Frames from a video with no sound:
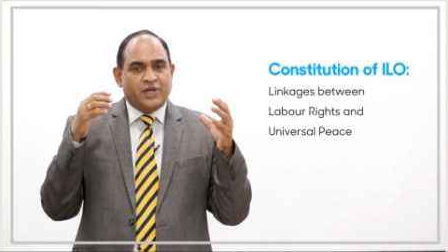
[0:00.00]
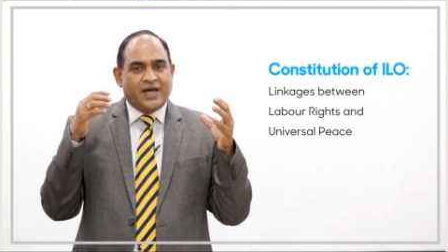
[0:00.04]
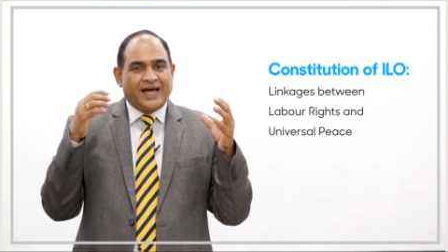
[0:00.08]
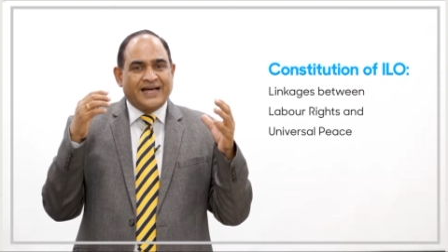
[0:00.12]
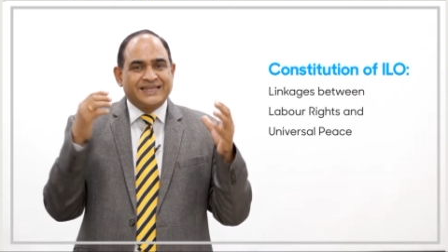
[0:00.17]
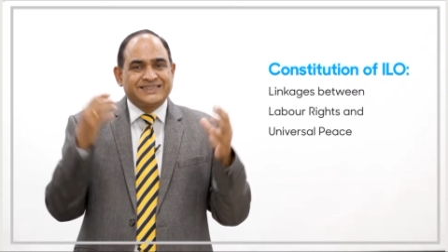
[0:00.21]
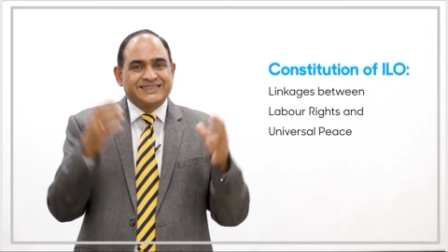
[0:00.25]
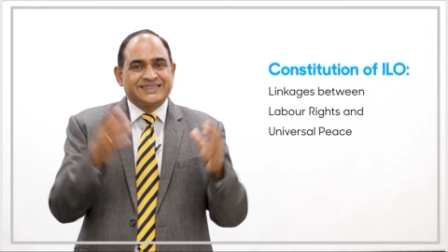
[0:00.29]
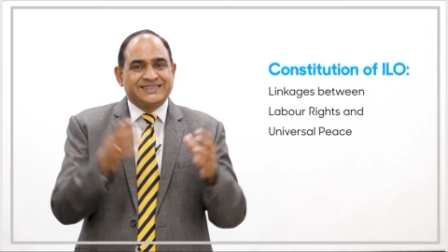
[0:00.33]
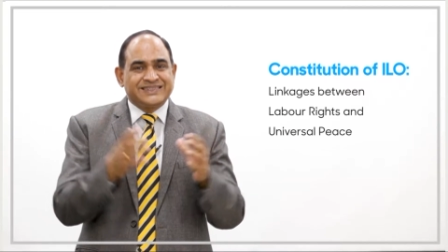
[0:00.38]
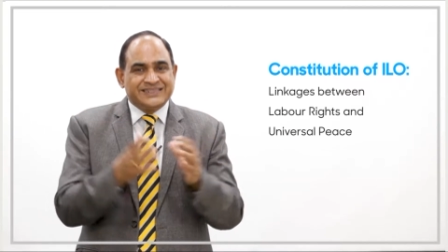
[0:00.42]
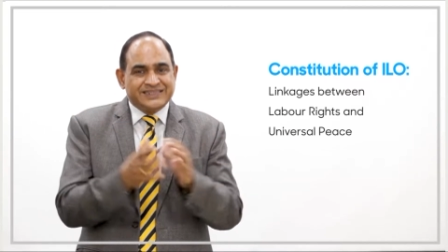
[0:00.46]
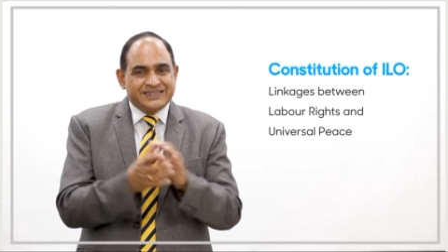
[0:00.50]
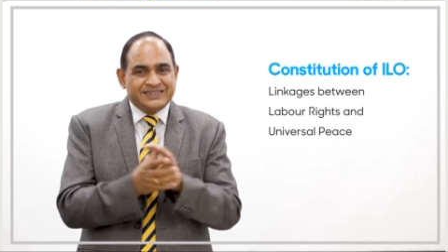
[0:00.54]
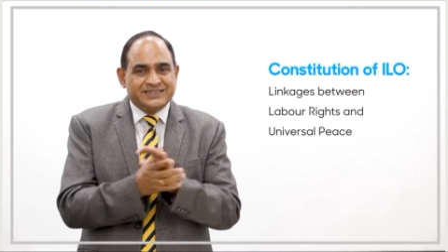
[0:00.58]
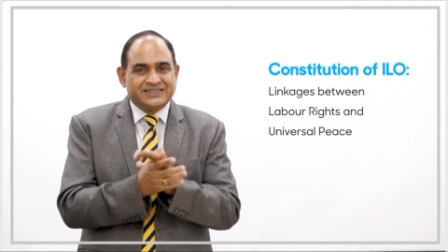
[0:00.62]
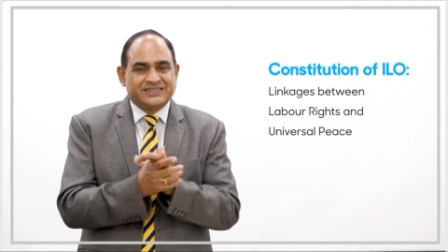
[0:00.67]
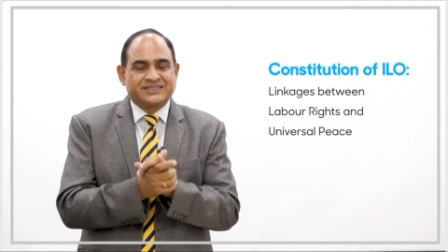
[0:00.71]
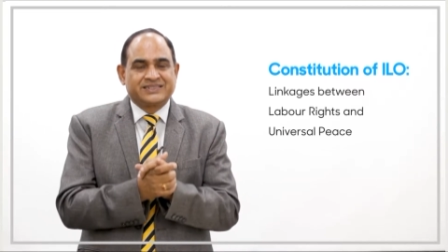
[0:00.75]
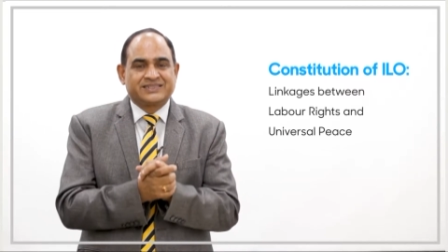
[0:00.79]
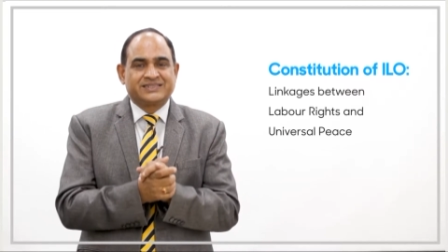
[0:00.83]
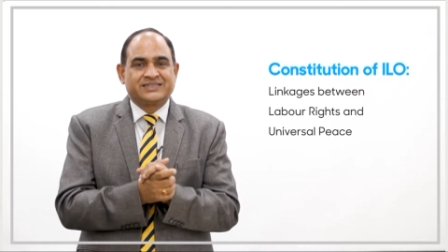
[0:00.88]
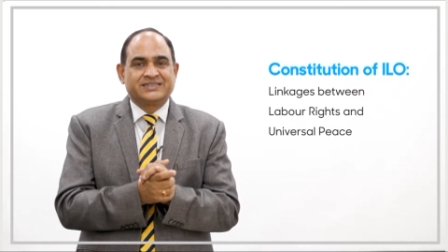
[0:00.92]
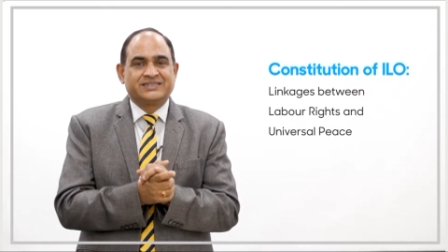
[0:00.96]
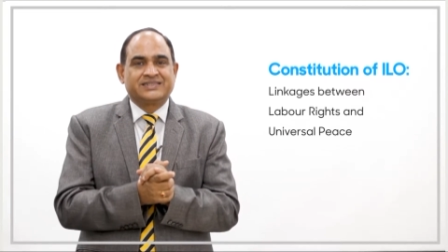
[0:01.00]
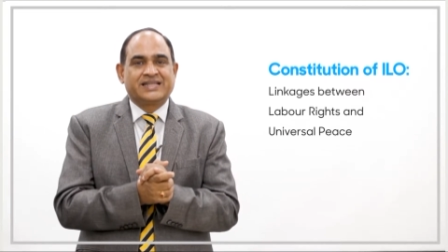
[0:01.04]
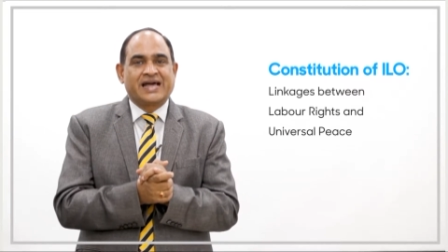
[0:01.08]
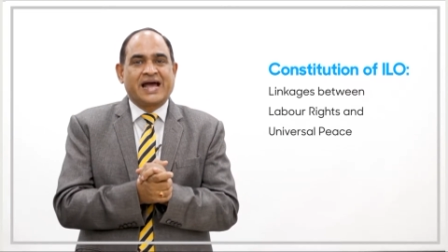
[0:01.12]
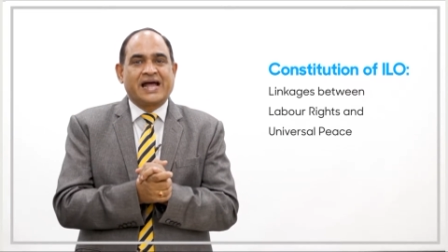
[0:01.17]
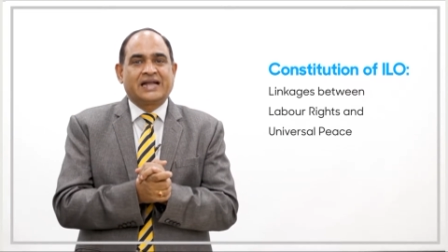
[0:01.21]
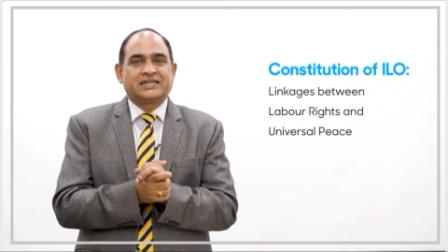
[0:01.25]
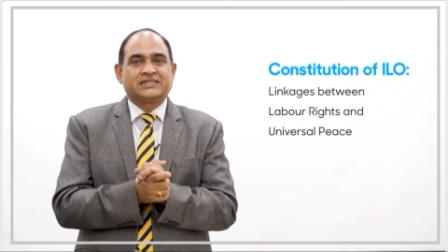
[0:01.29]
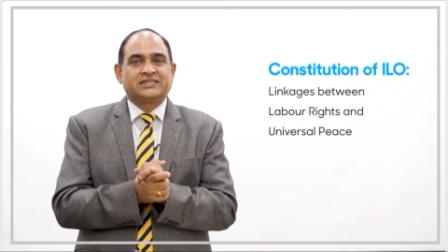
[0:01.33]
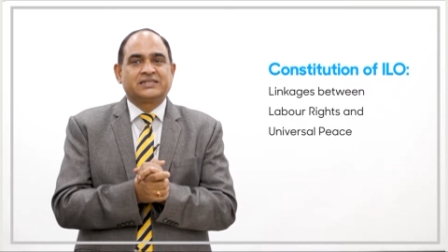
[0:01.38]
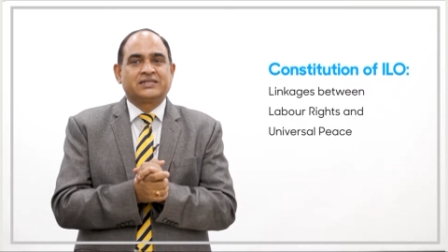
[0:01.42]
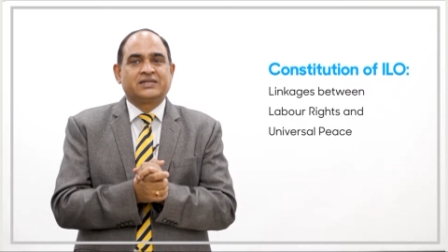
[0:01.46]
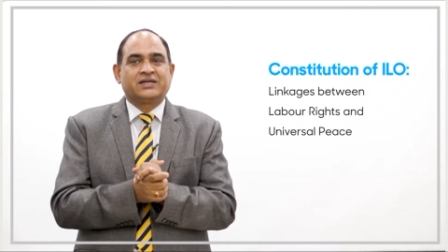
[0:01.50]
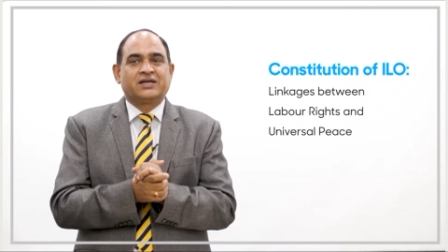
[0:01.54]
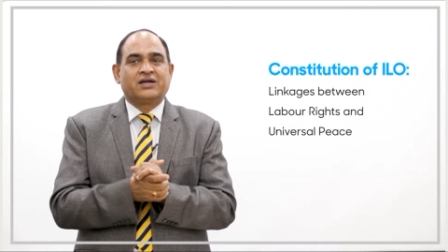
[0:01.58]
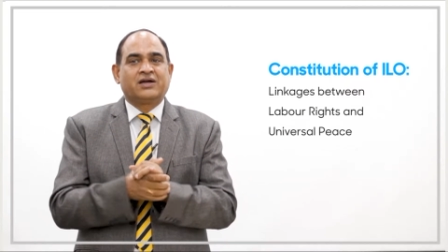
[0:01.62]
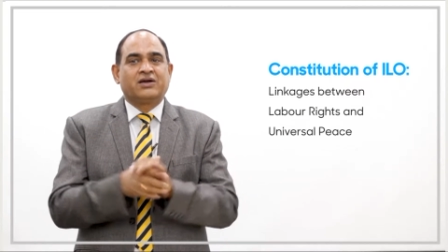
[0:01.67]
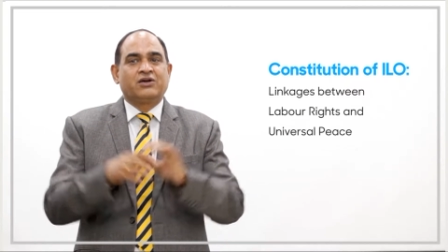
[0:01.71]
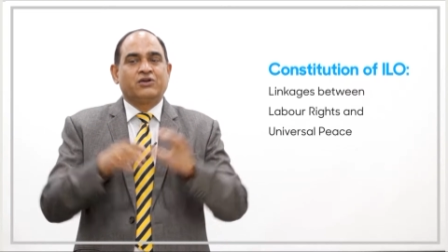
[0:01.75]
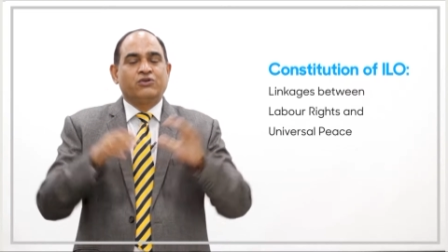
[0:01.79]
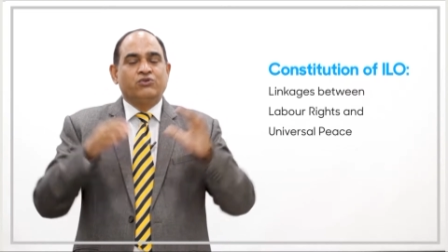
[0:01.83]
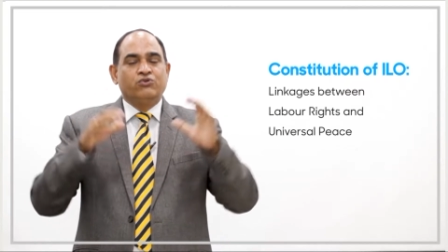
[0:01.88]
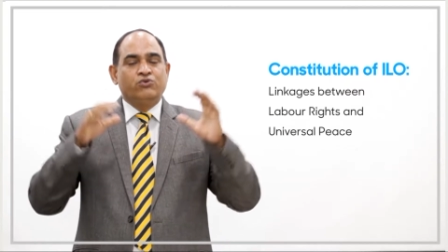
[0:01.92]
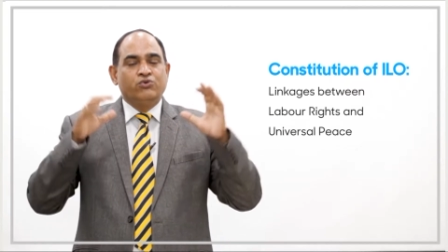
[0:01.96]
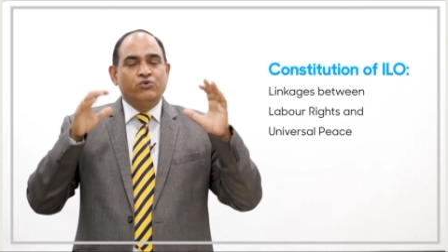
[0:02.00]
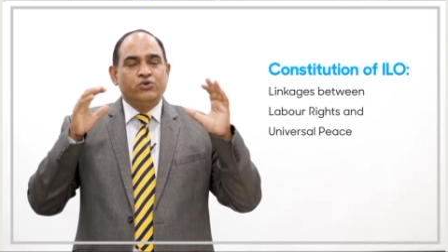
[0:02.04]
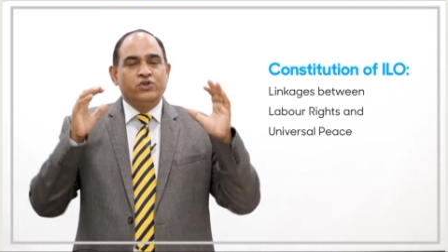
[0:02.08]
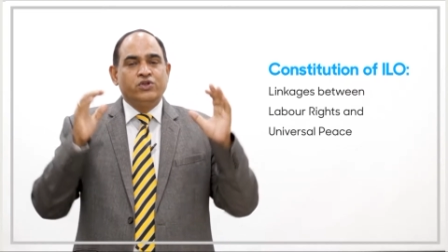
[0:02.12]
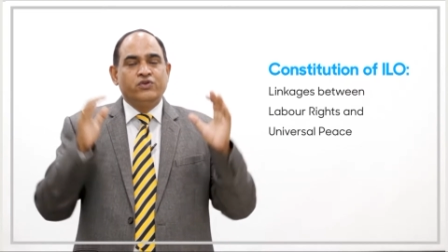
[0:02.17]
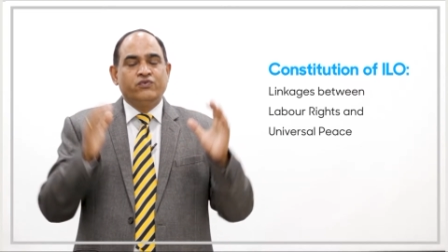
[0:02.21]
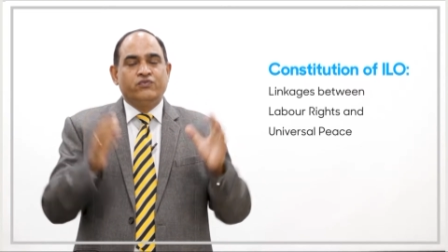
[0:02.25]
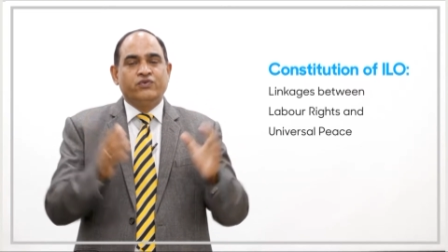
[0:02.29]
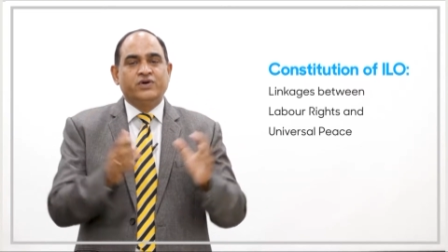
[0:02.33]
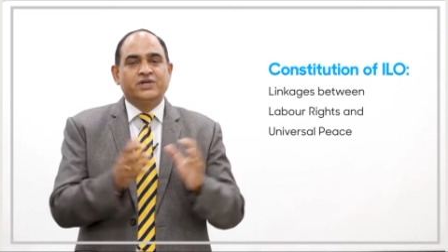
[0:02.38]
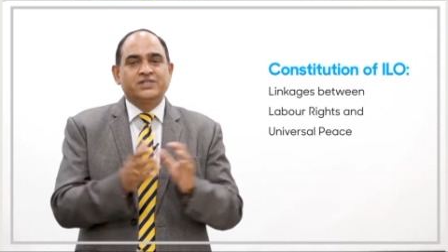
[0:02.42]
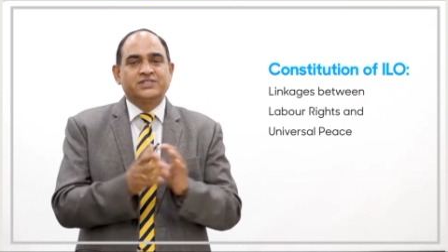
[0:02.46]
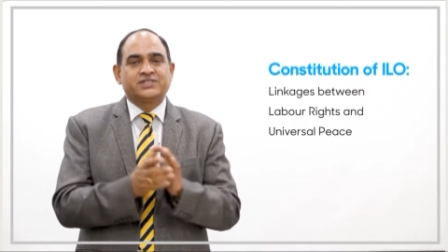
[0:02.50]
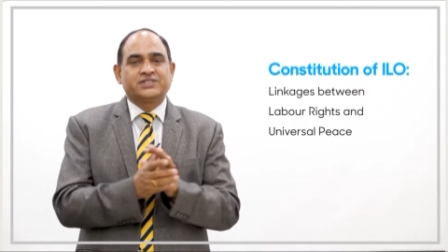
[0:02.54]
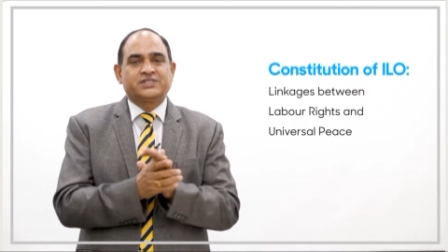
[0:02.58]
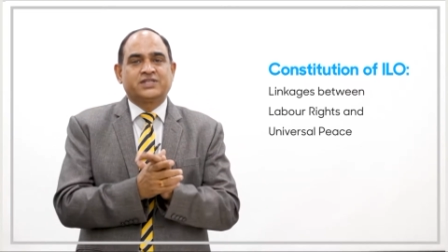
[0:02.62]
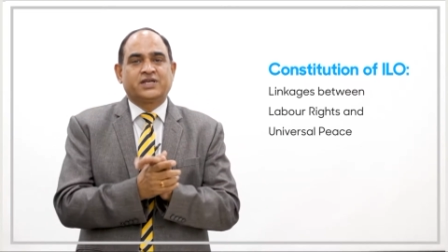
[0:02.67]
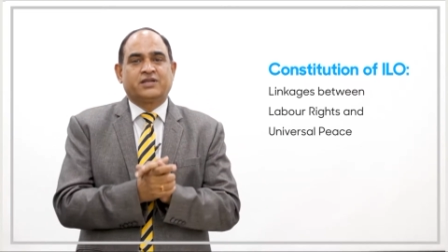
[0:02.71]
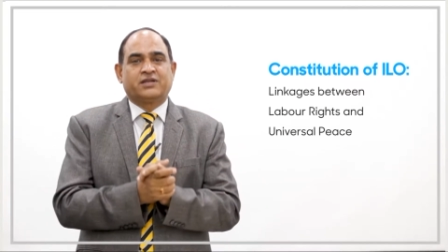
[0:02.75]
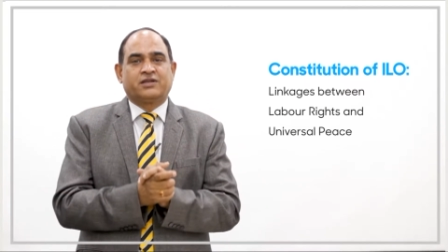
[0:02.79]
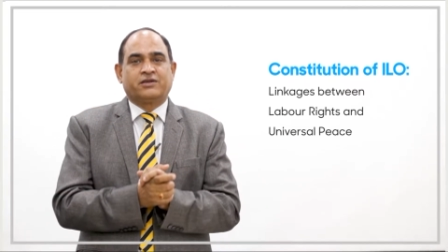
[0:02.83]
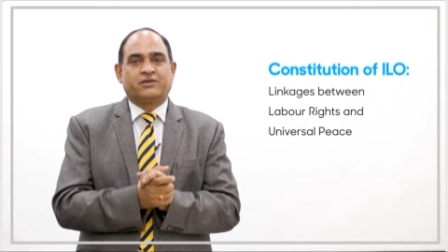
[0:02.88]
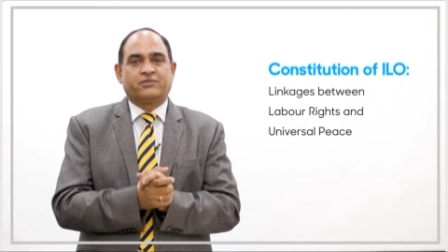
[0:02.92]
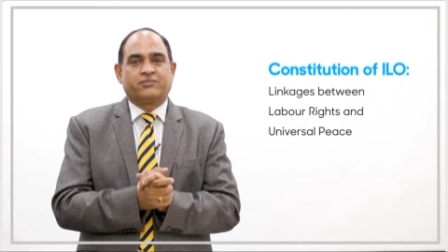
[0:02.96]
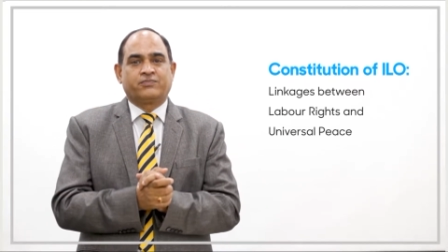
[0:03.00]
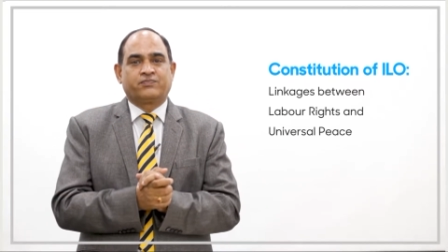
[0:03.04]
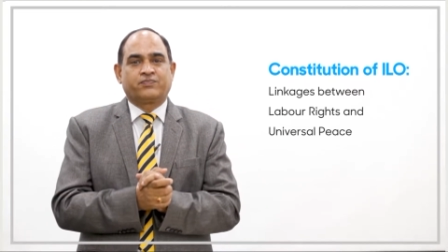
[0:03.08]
asserts that universal